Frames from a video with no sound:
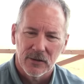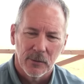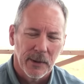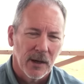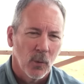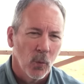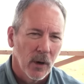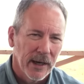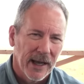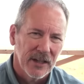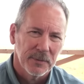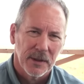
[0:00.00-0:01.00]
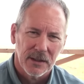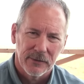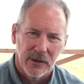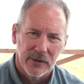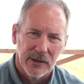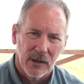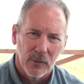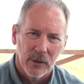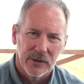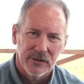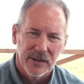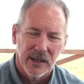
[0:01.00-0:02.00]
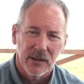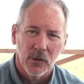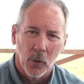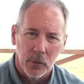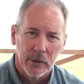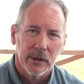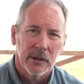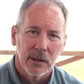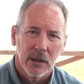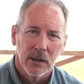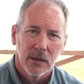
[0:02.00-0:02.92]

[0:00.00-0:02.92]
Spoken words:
no matter what aspect of healthcare it was, they totally